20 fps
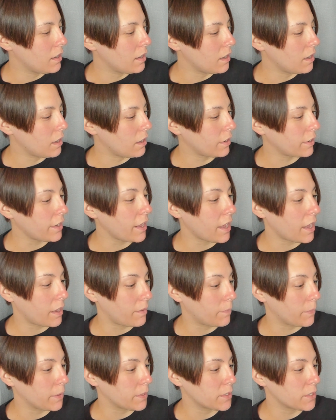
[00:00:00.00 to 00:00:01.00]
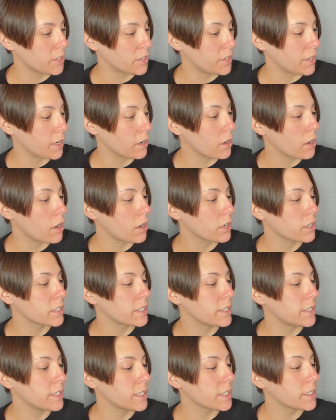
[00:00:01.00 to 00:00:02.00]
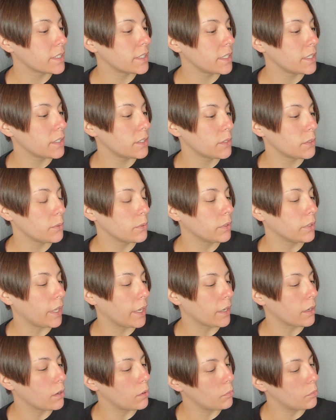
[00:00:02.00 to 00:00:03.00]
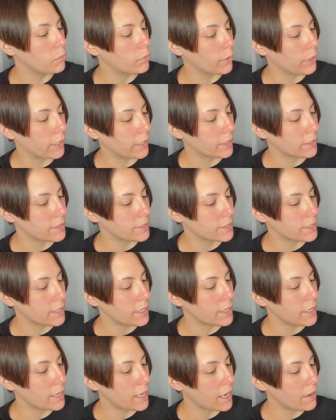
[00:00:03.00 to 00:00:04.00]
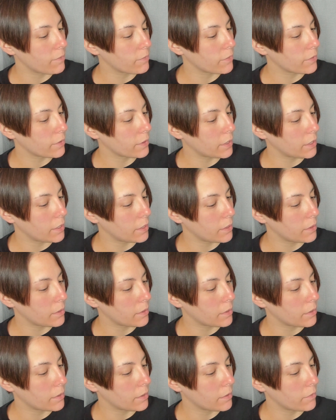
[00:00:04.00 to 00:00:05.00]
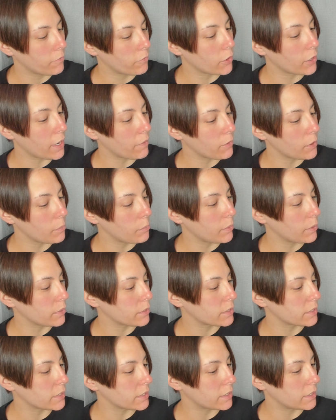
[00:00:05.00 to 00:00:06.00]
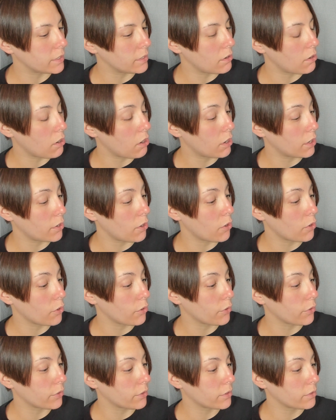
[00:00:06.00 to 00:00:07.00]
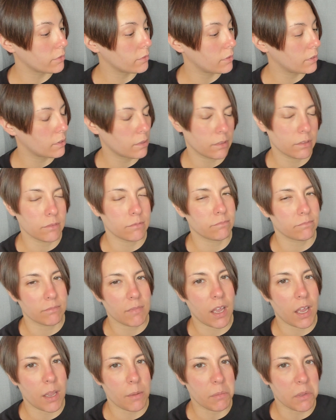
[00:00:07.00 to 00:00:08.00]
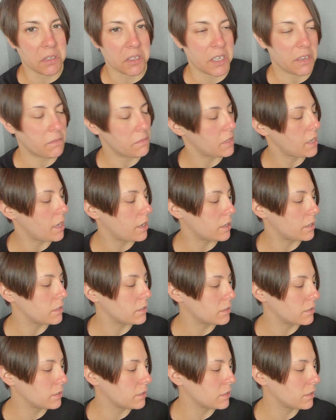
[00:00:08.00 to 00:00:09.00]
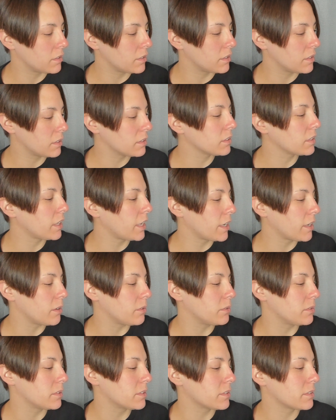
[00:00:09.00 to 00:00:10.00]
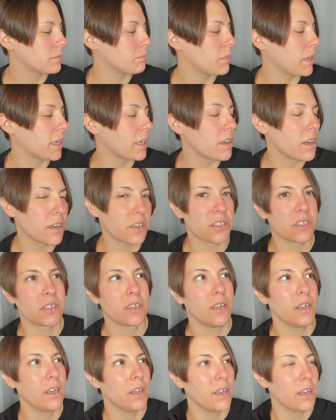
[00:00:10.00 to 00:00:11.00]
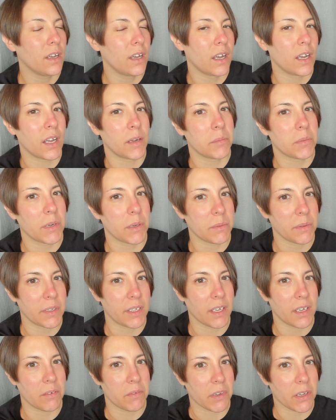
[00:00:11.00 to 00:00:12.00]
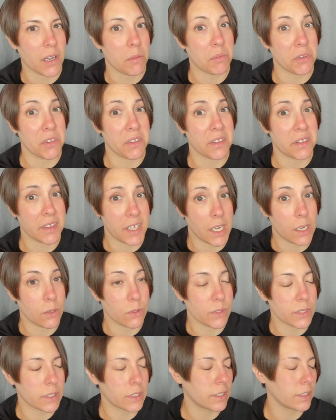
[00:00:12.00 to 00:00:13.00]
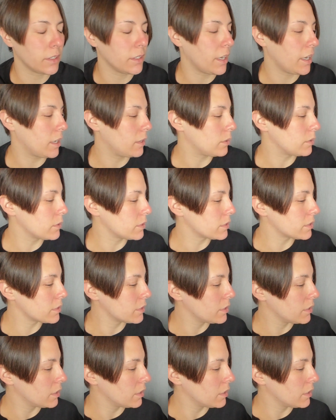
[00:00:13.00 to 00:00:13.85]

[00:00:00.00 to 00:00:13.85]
On average, there are 62 Lego bricks in every for every person on earth. I believe that. Legos, my gosh, I probably have a couple thousand in the house.